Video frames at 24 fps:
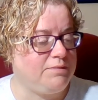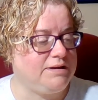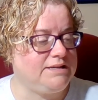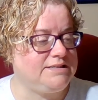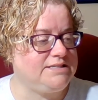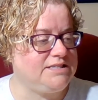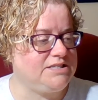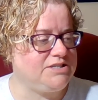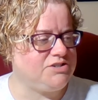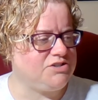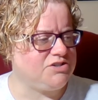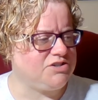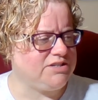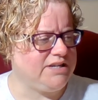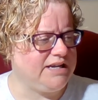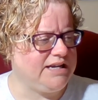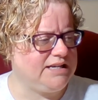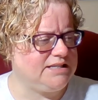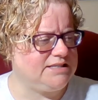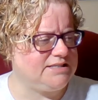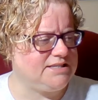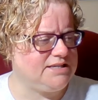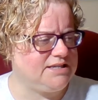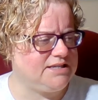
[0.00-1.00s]
My sister
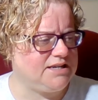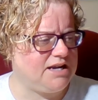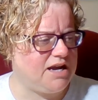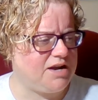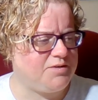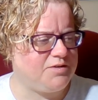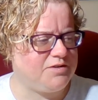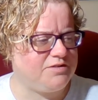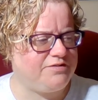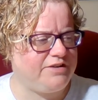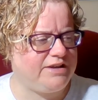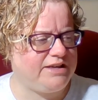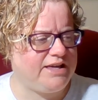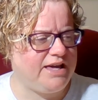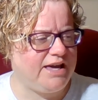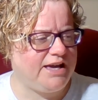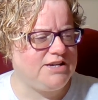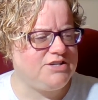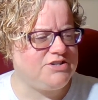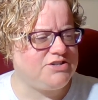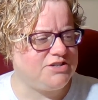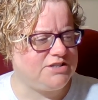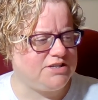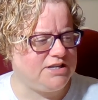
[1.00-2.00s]
Nancy and I were
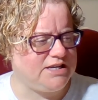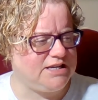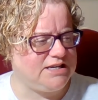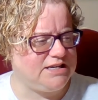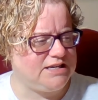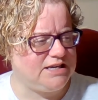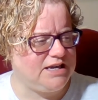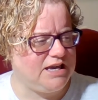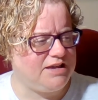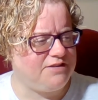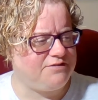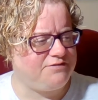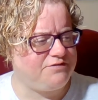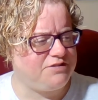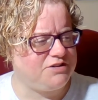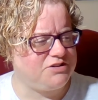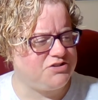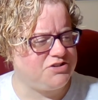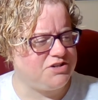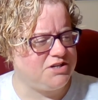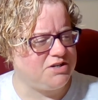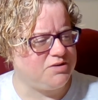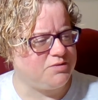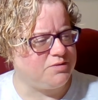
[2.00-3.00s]
vacationing and
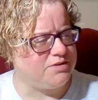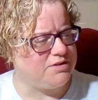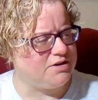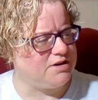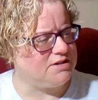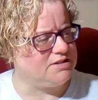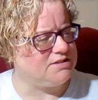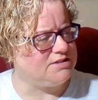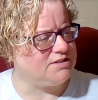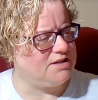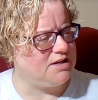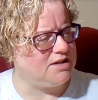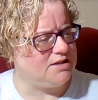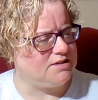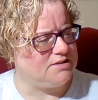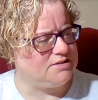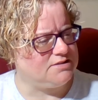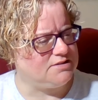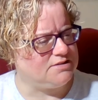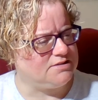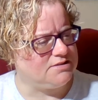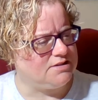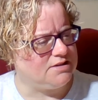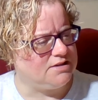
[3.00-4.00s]
fishing with our
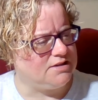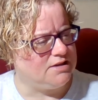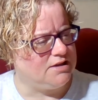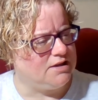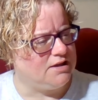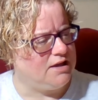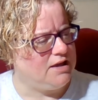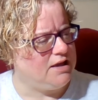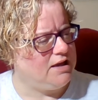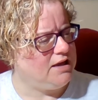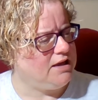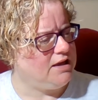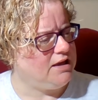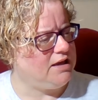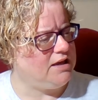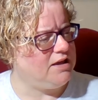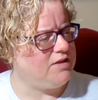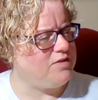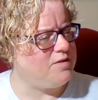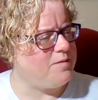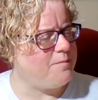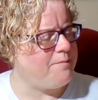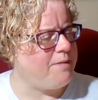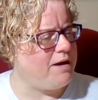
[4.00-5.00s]
sons.
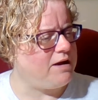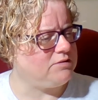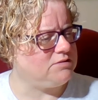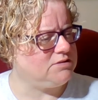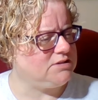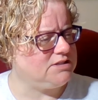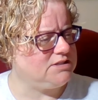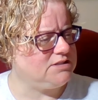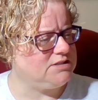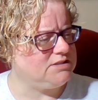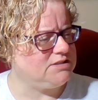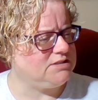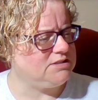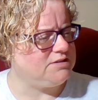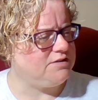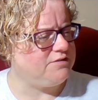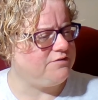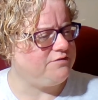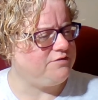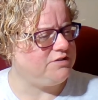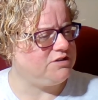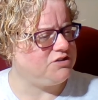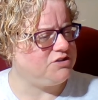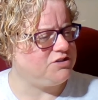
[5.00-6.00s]
In the mountains,
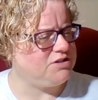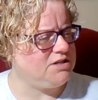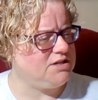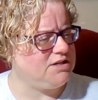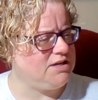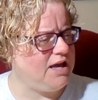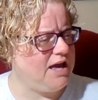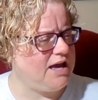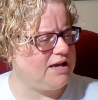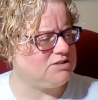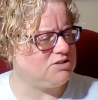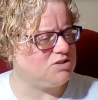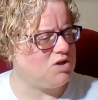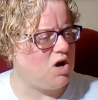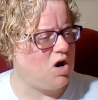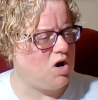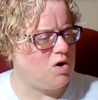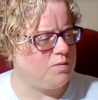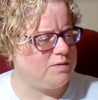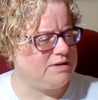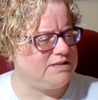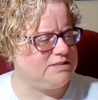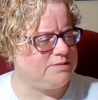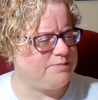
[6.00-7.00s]
fishing has
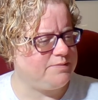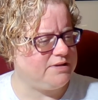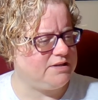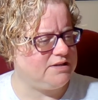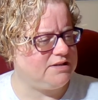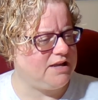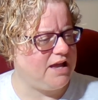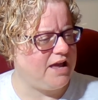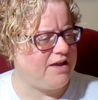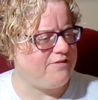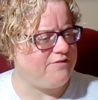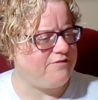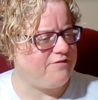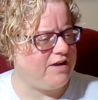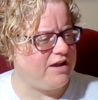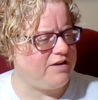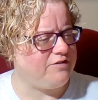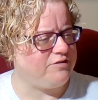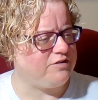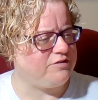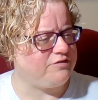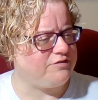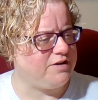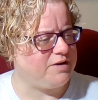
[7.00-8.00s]
always been a
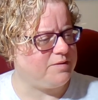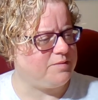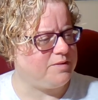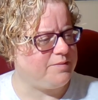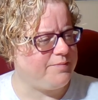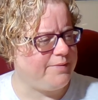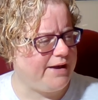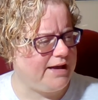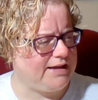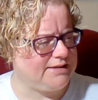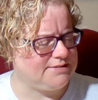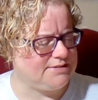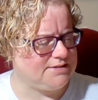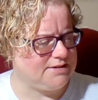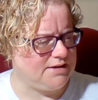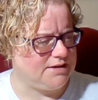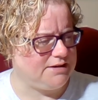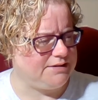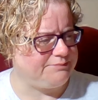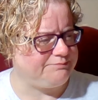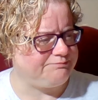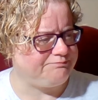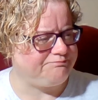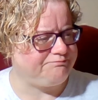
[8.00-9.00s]
favorite family
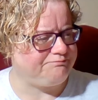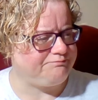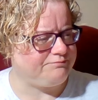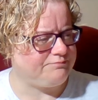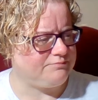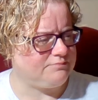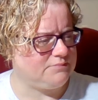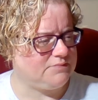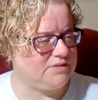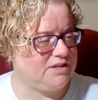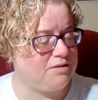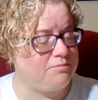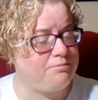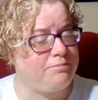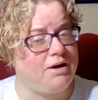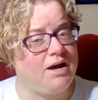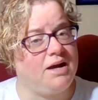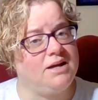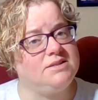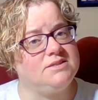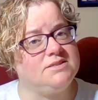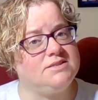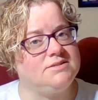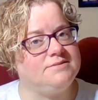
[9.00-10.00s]
pastime.
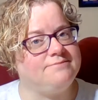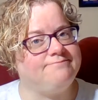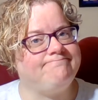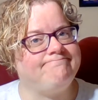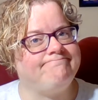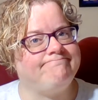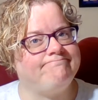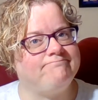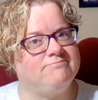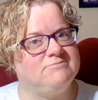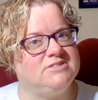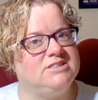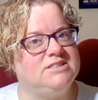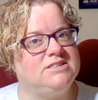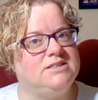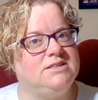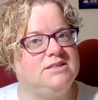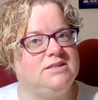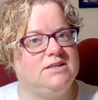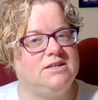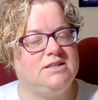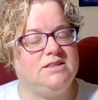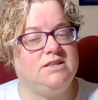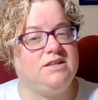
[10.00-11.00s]
But
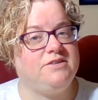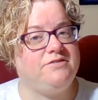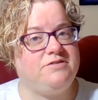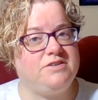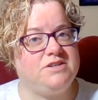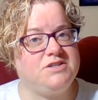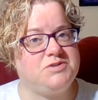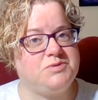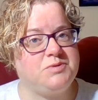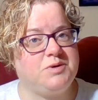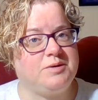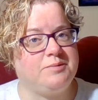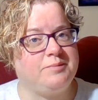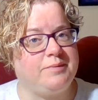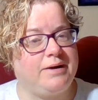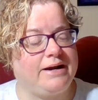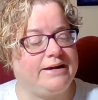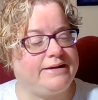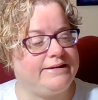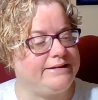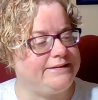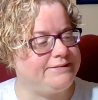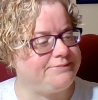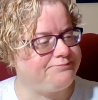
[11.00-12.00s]
the fish weren't
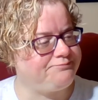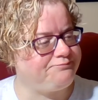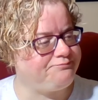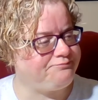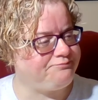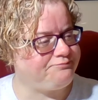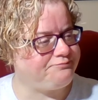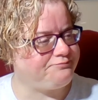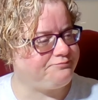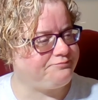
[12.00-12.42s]
biting.